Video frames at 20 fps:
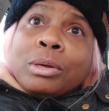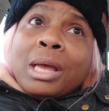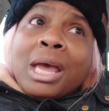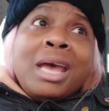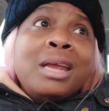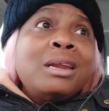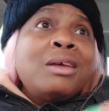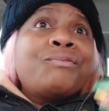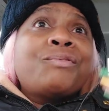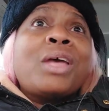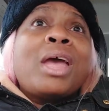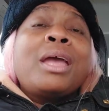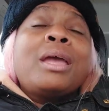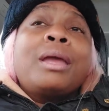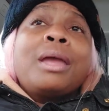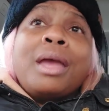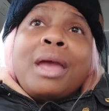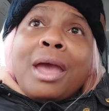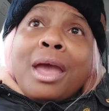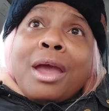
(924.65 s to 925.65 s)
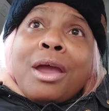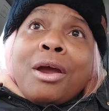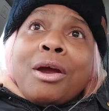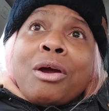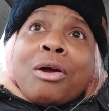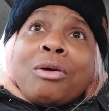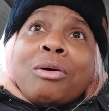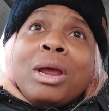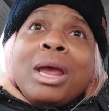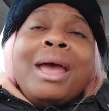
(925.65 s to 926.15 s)
And if they
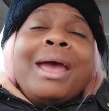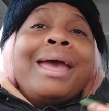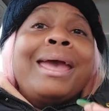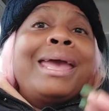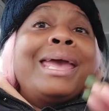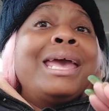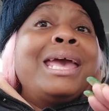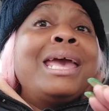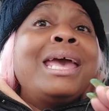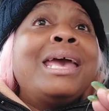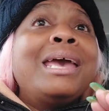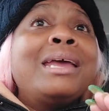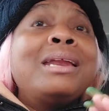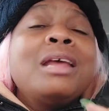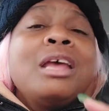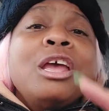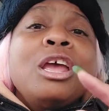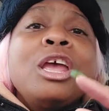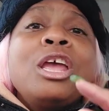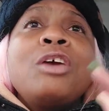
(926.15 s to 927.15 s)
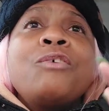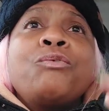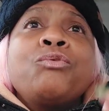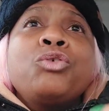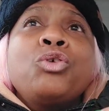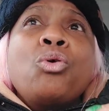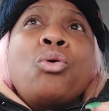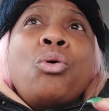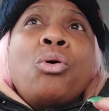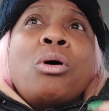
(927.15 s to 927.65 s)
care, and if
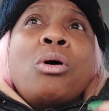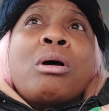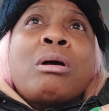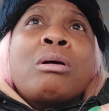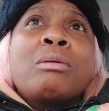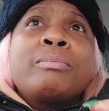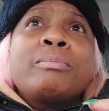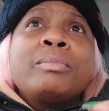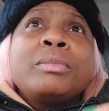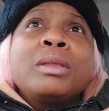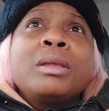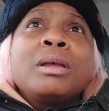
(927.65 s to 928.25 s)
your